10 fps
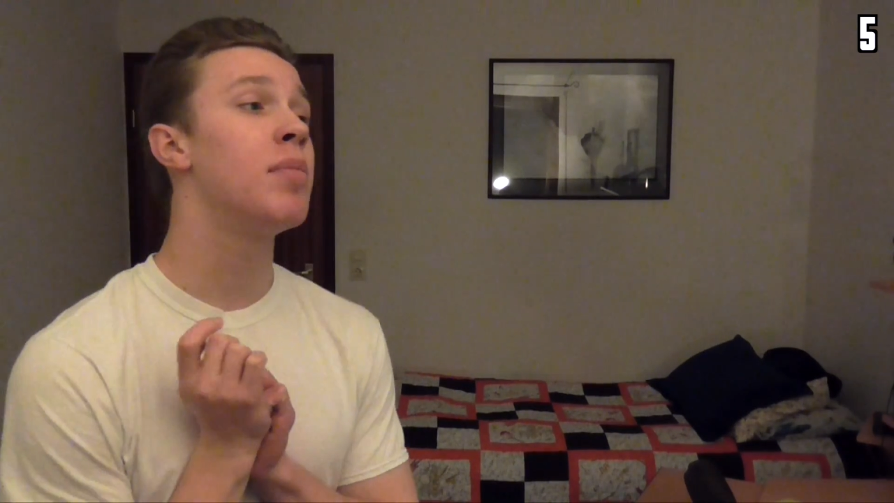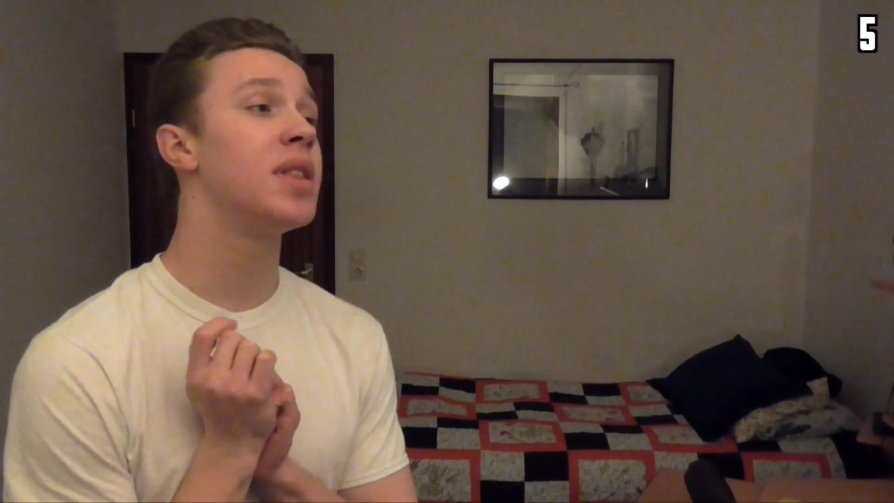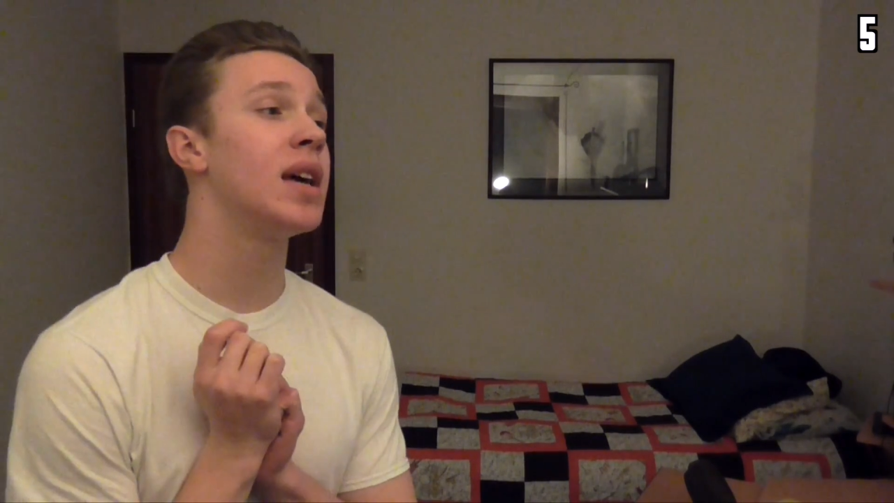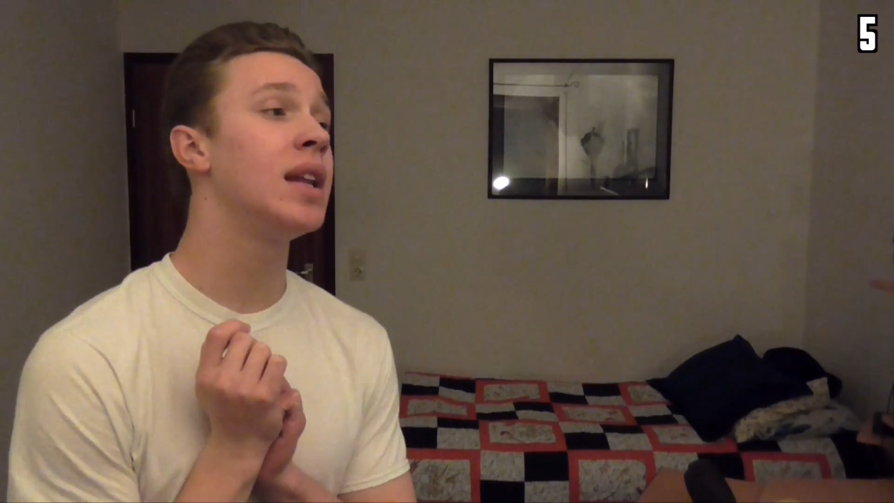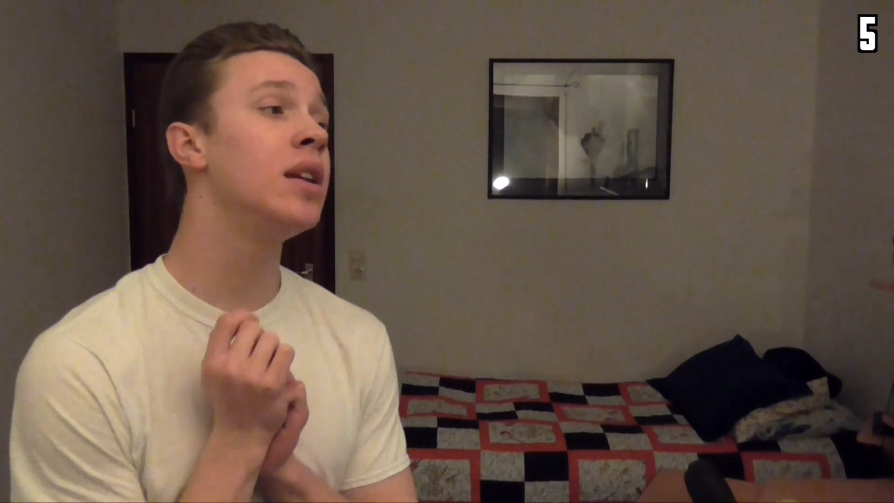
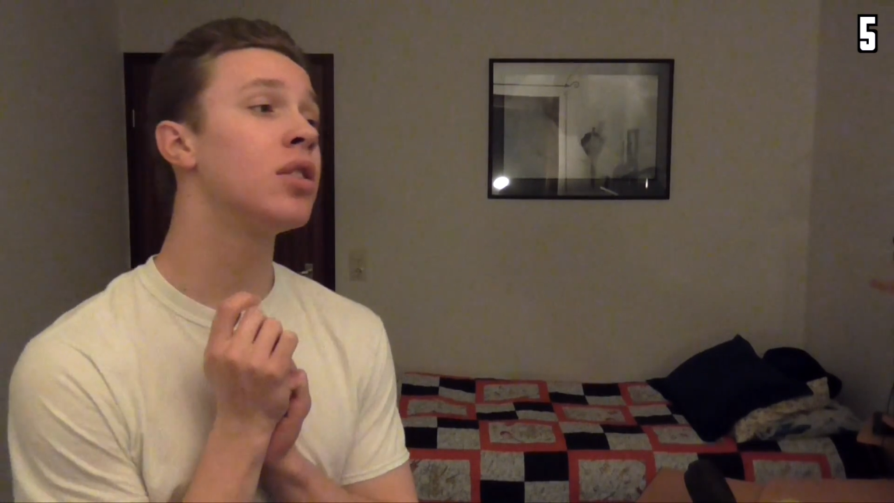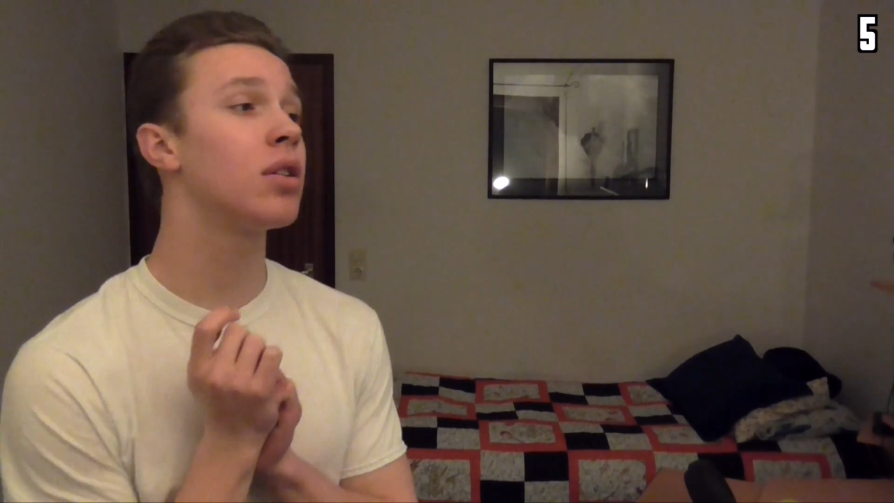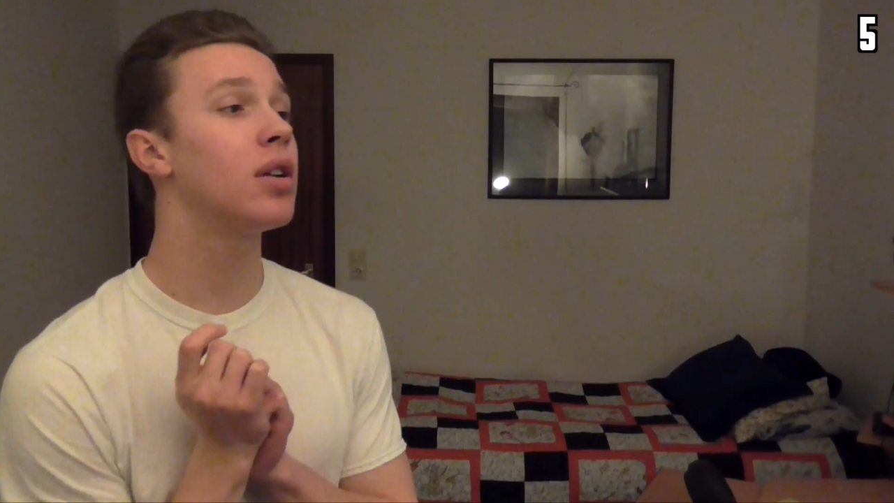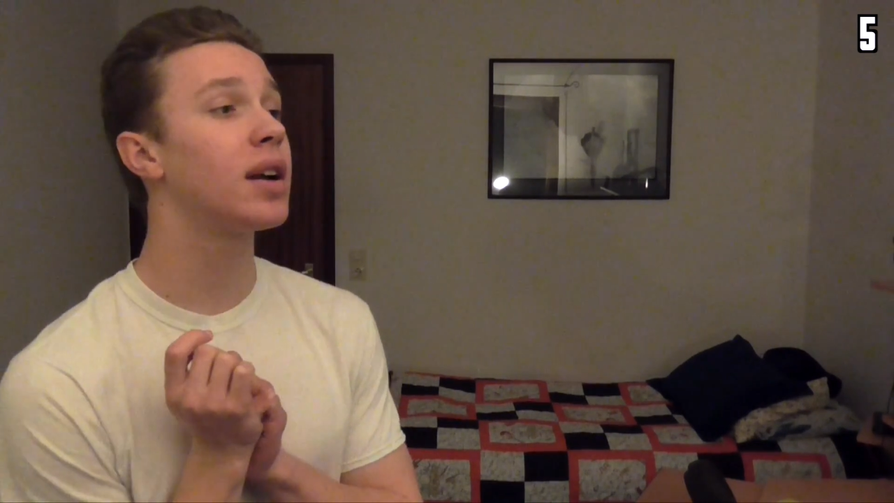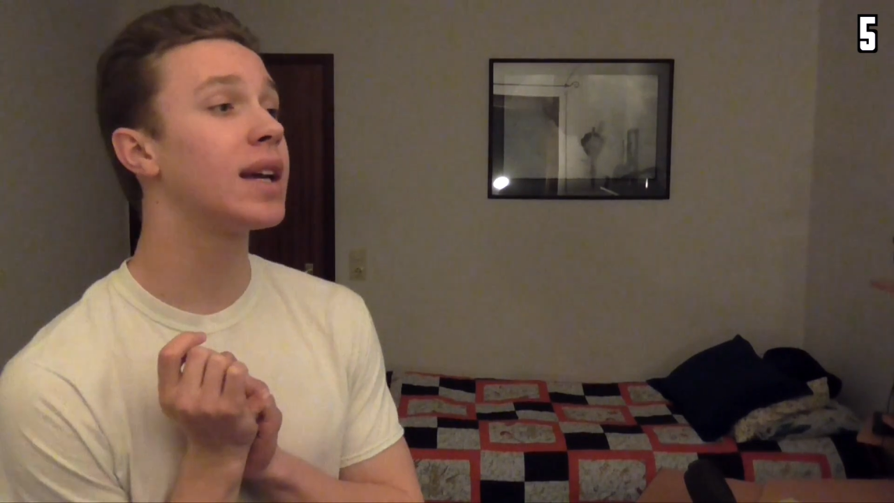but then he
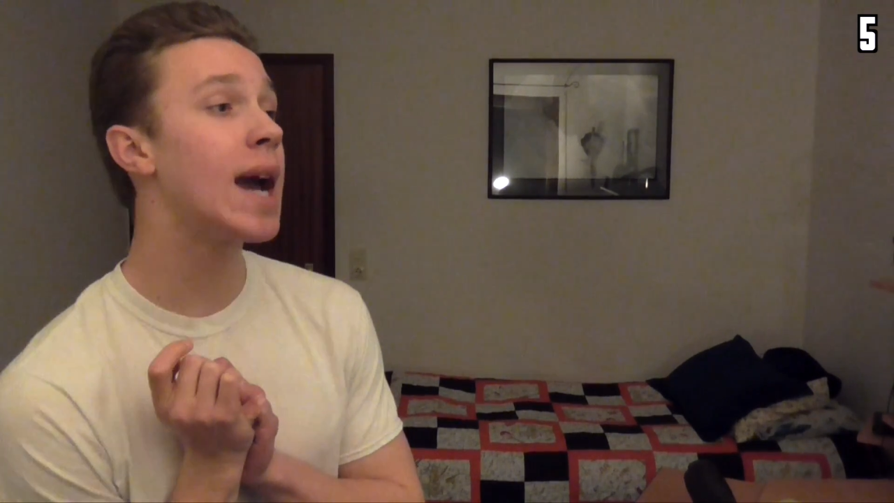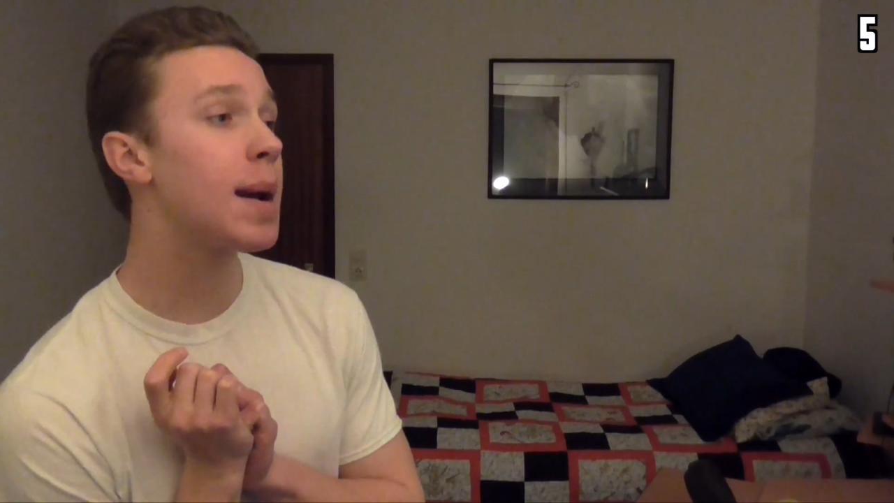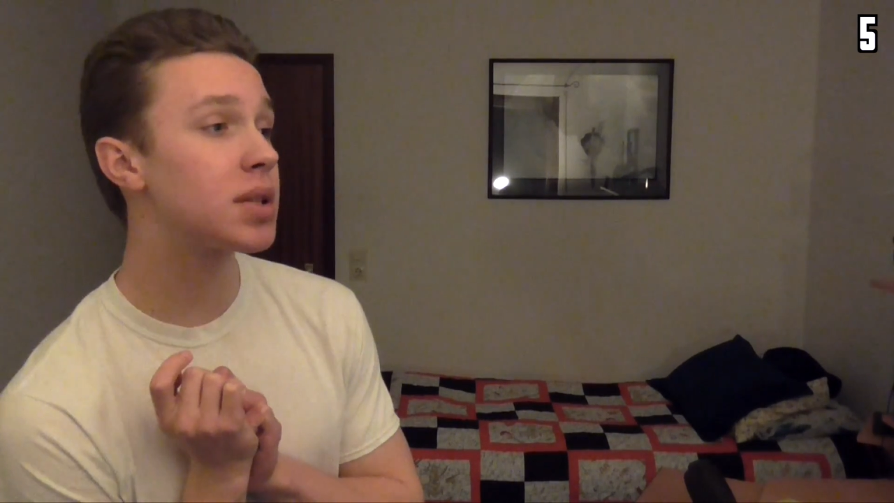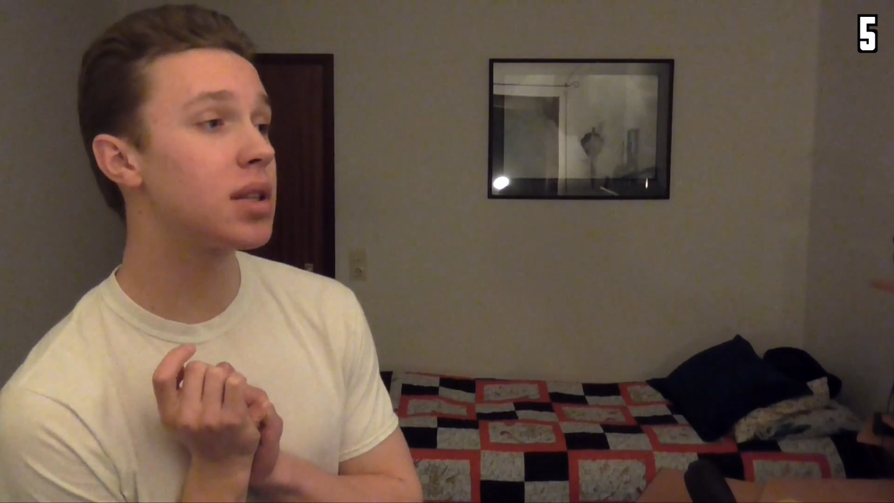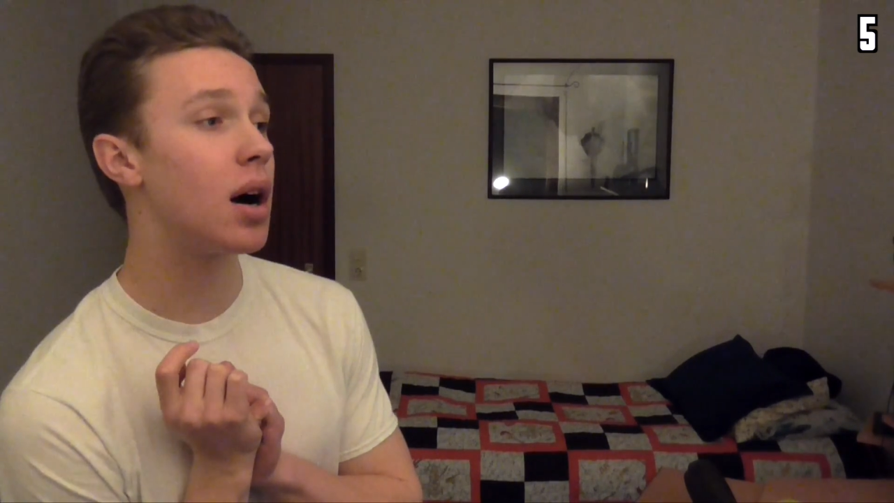turned on
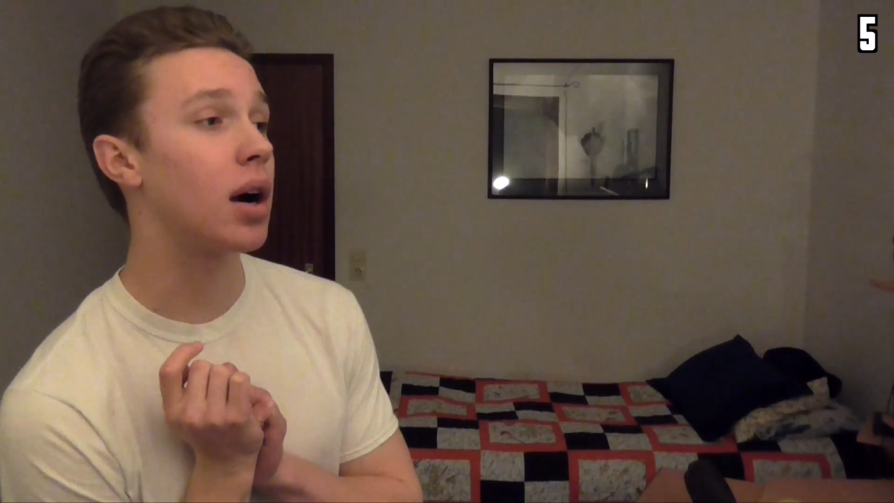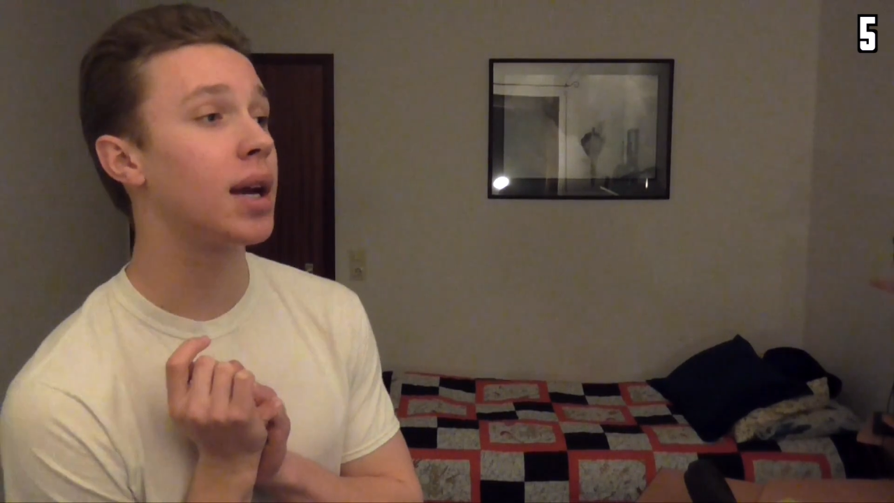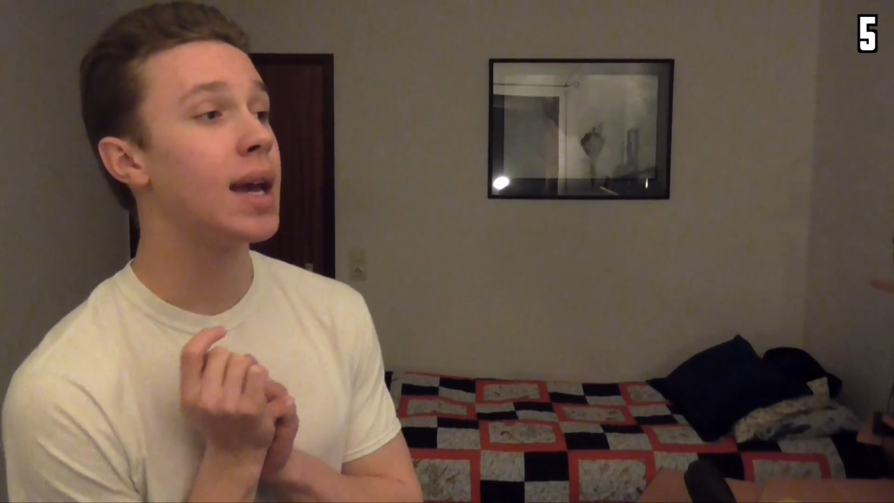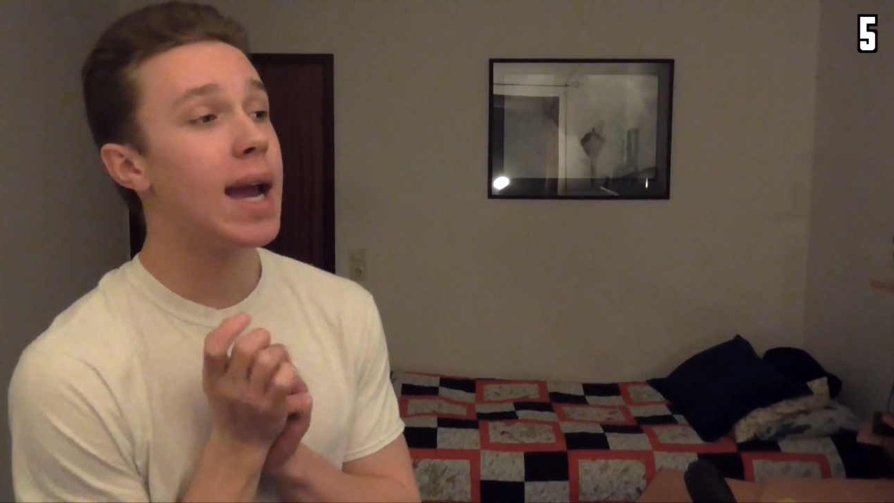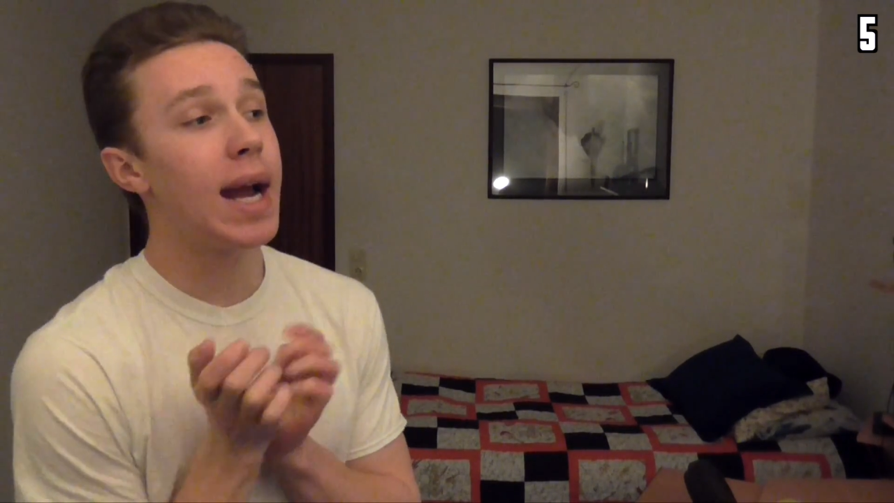caps lock,